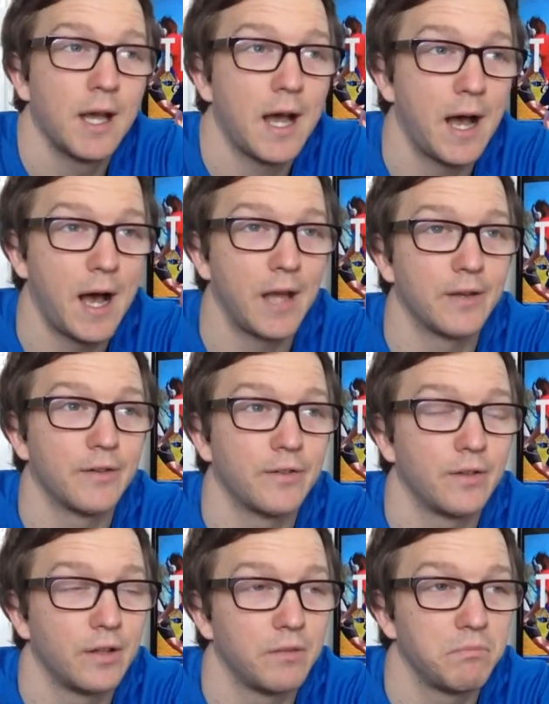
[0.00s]
and
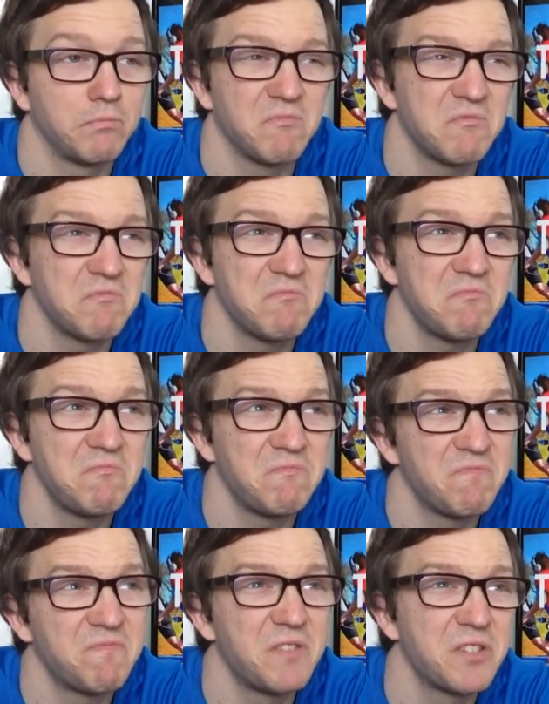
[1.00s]

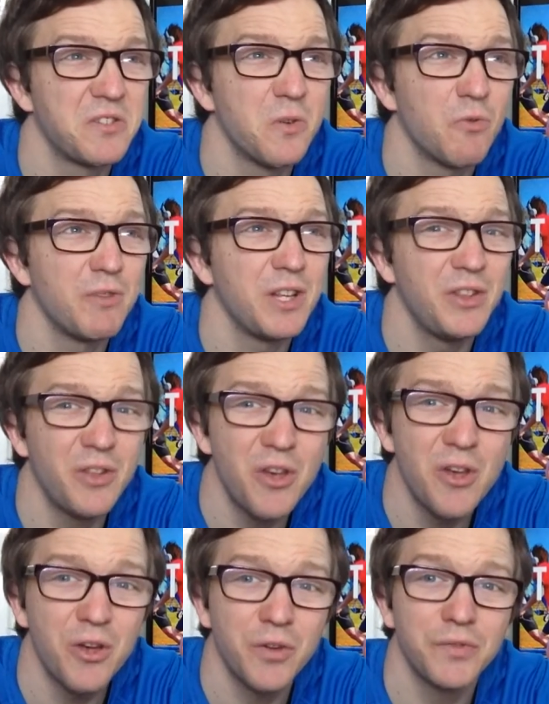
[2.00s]
there's no real
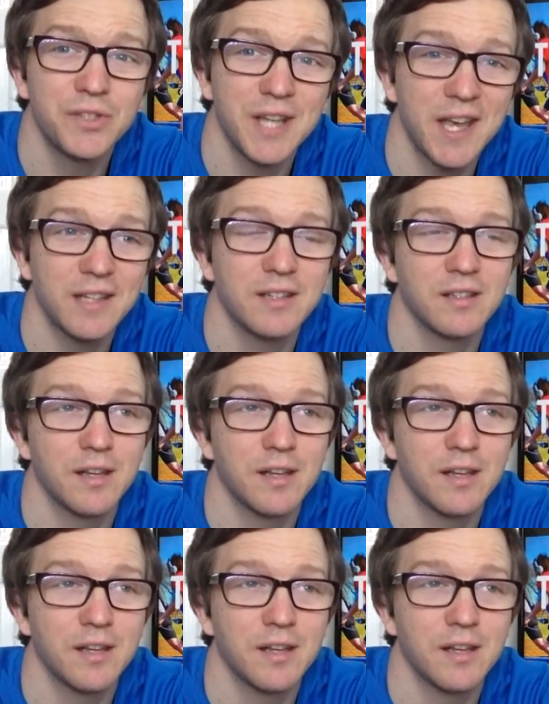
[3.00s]
nerves yet.